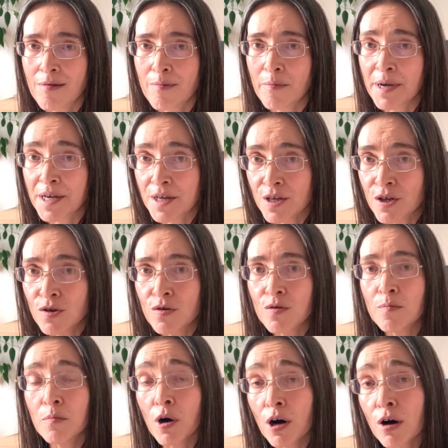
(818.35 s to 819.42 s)
make you
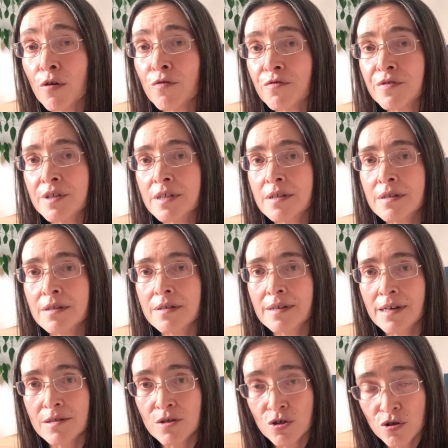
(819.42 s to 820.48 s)
more confident
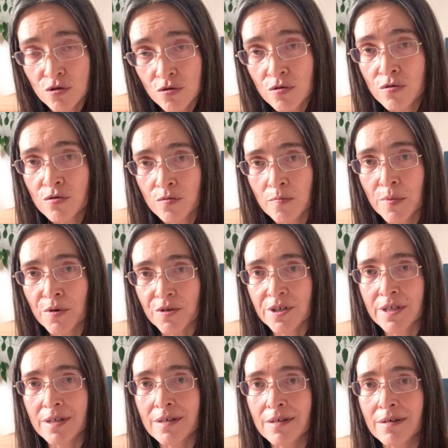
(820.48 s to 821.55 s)
that your own
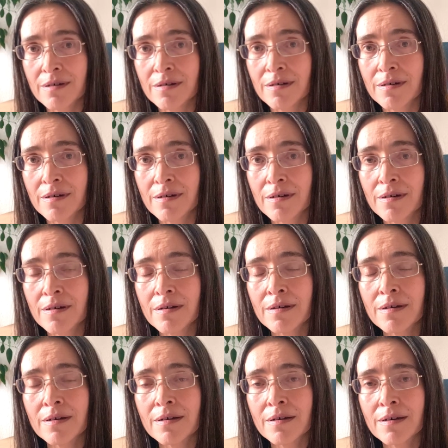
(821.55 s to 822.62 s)
body
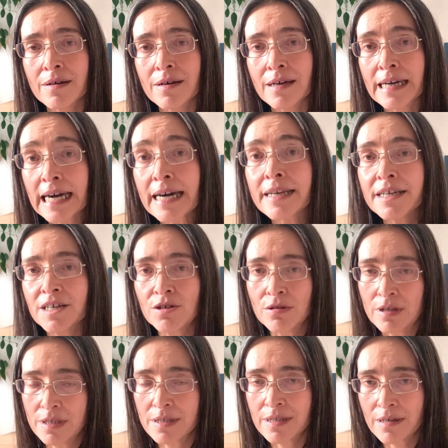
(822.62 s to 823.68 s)
can heal
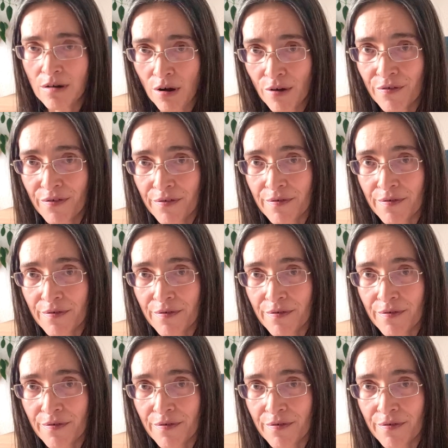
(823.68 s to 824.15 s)
itself.